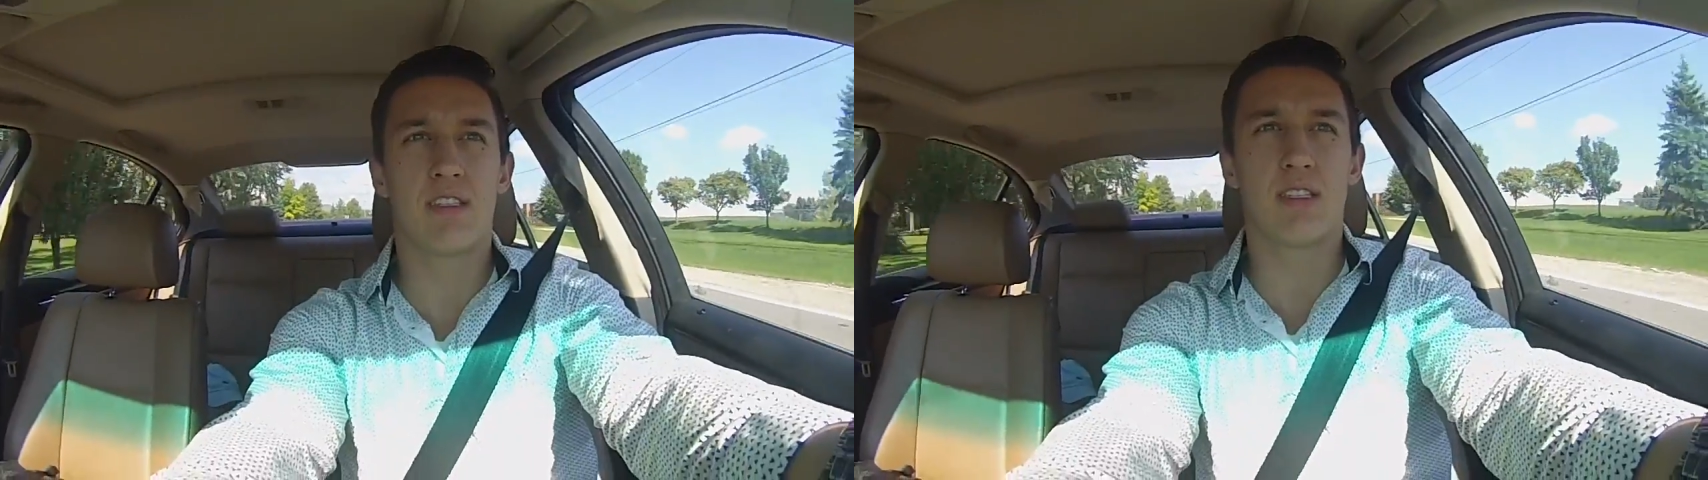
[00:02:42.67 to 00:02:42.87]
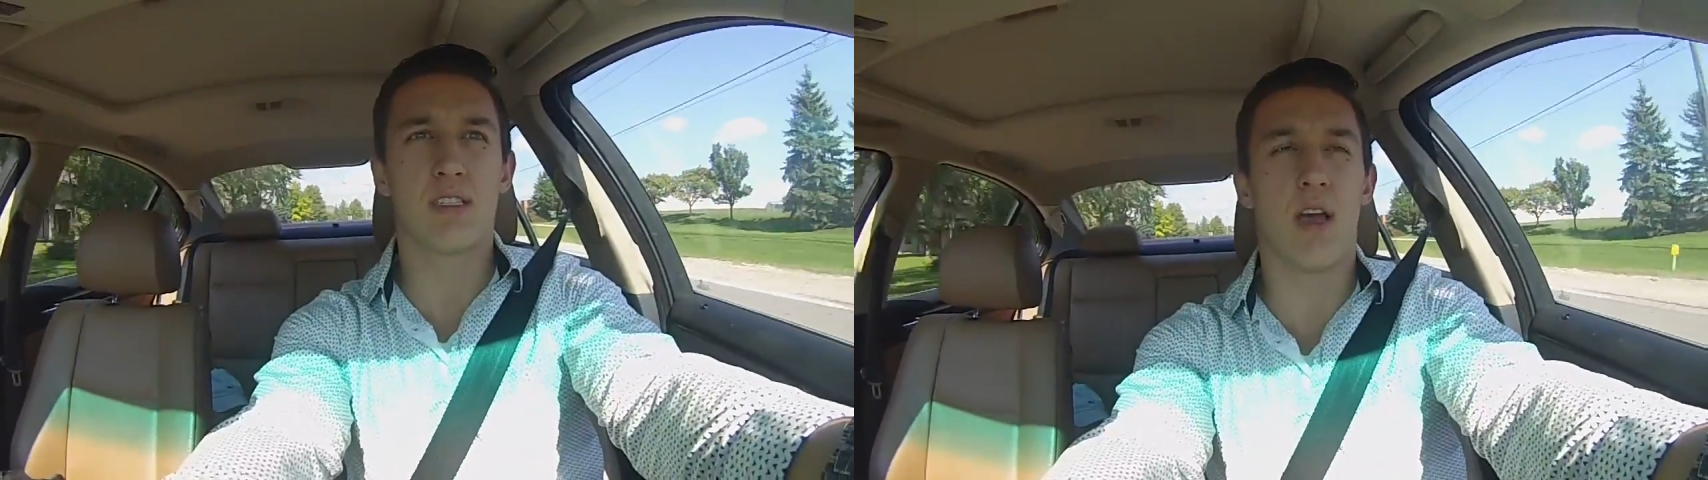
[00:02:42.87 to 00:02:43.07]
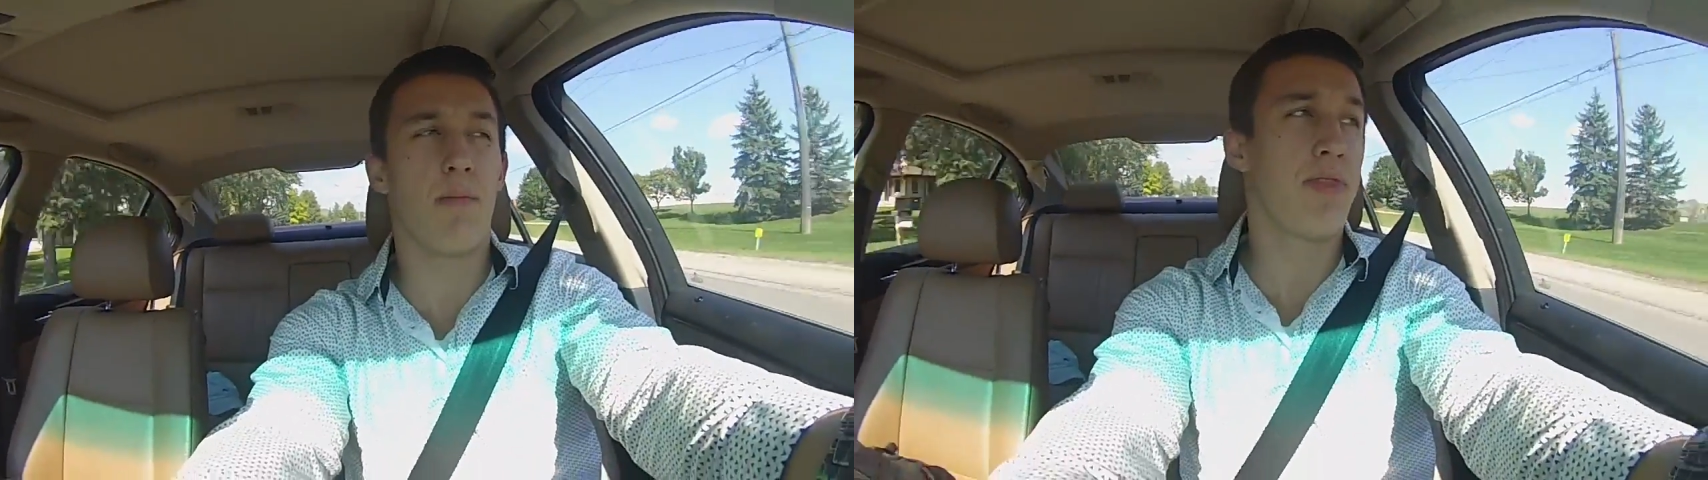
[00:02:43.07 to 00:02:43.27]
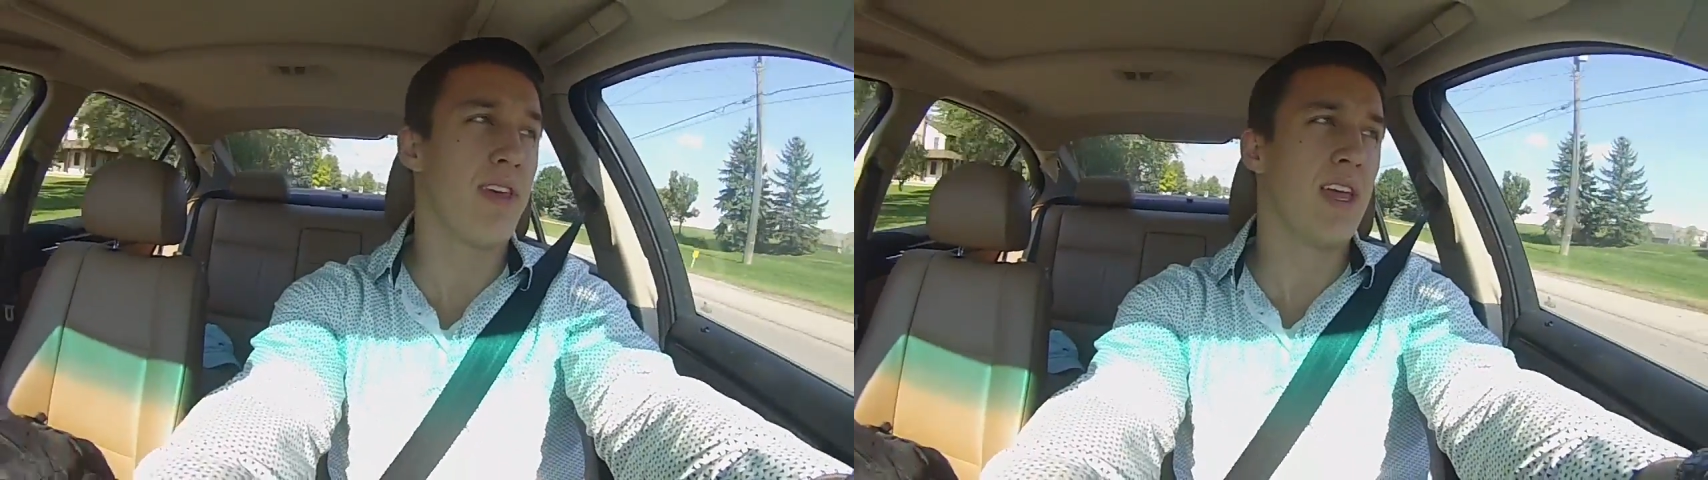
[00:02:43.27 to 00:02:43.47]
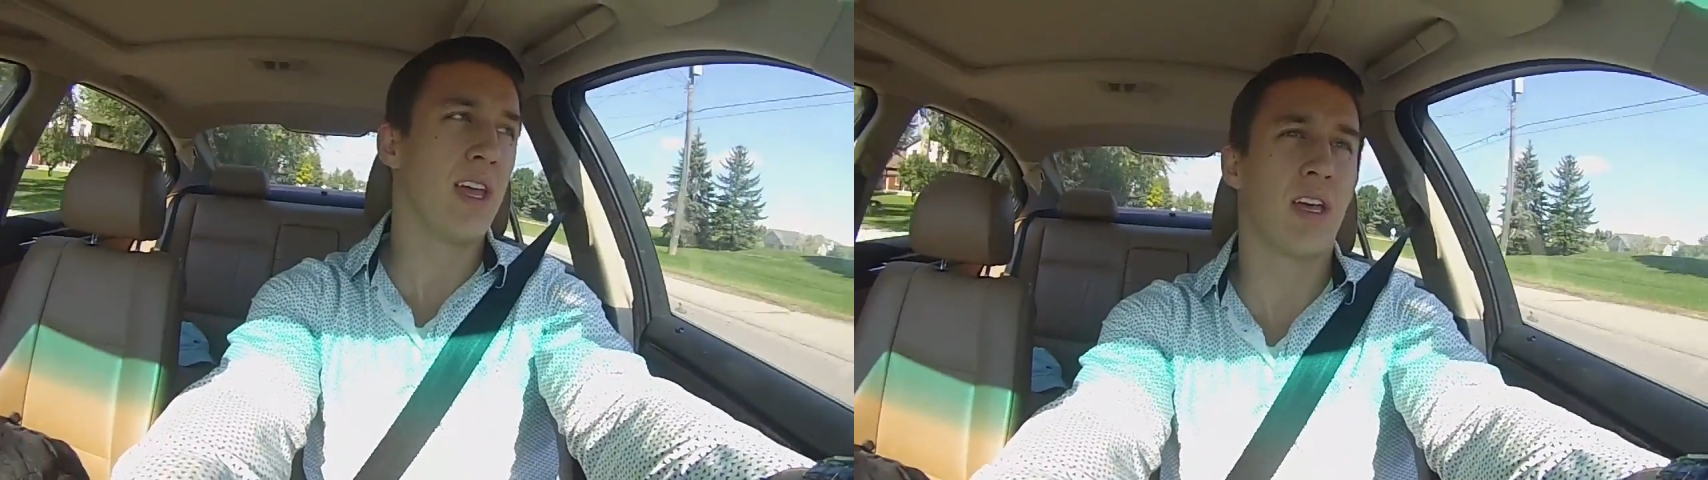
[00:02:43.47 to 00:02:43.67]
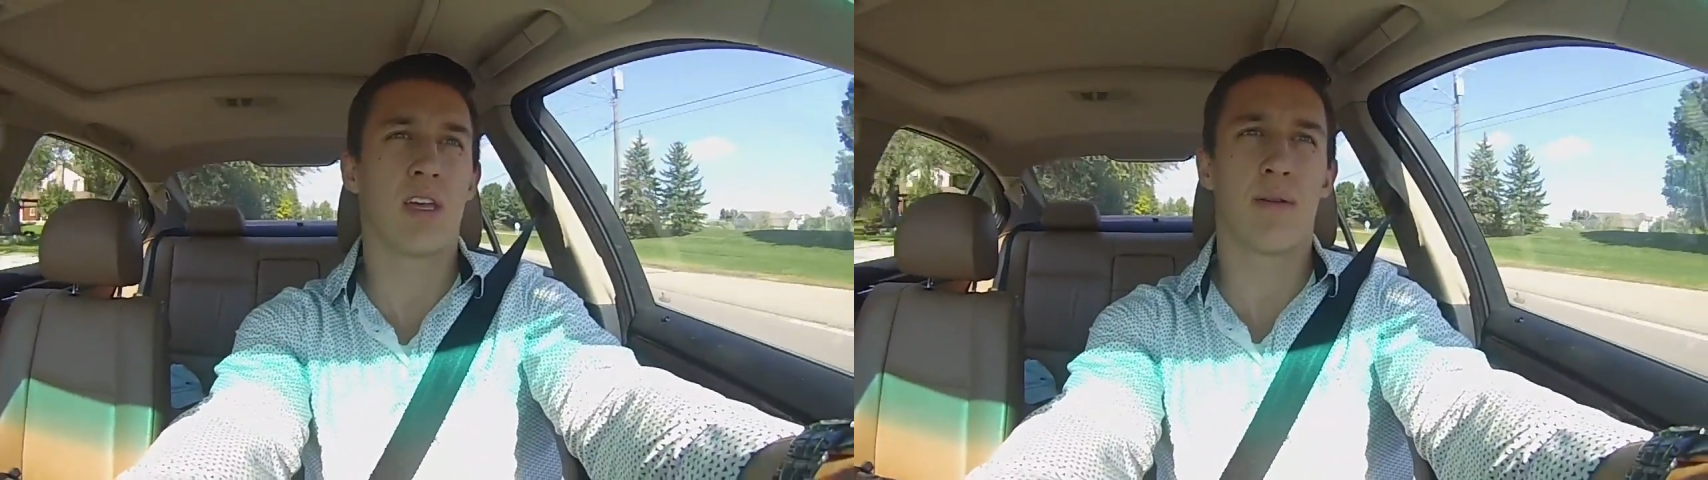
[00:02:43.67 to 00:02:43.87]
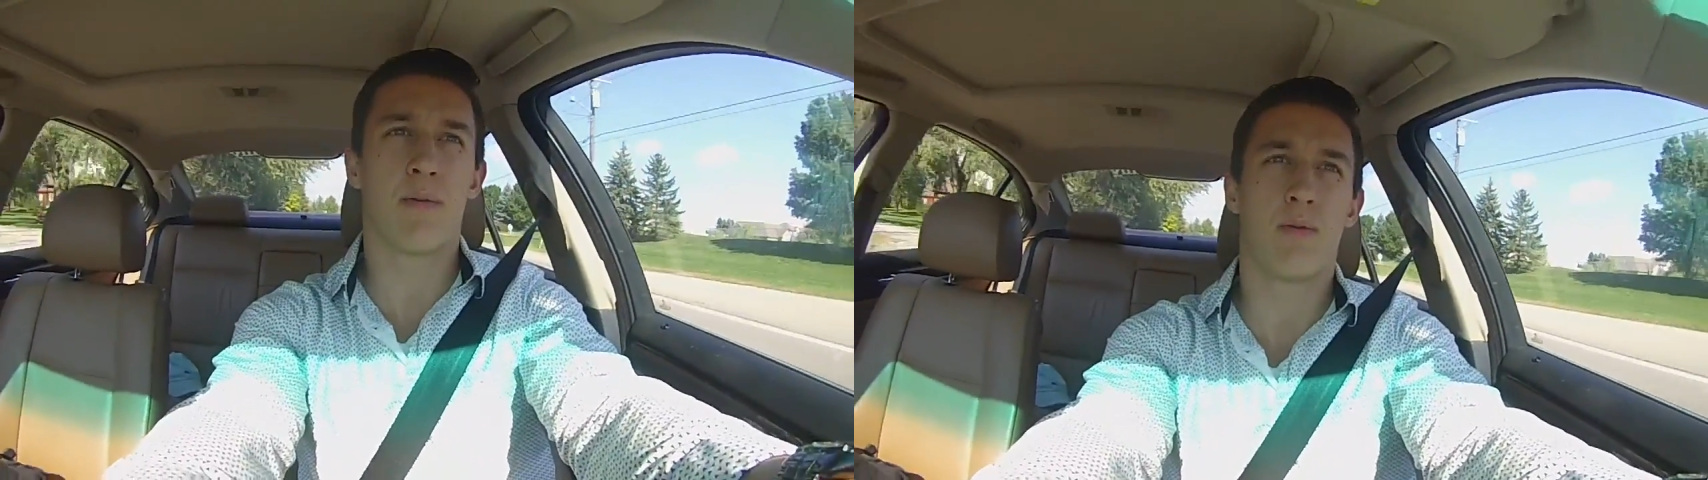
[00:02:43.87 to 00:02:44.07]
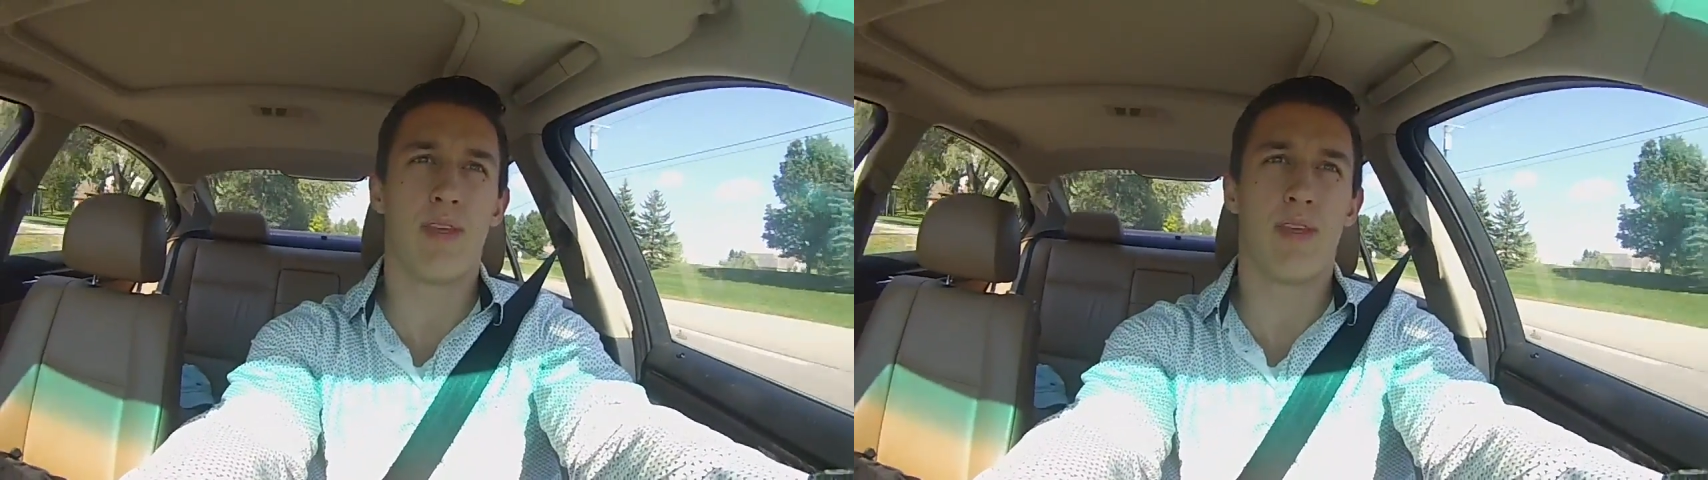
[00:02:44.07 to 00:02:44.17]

something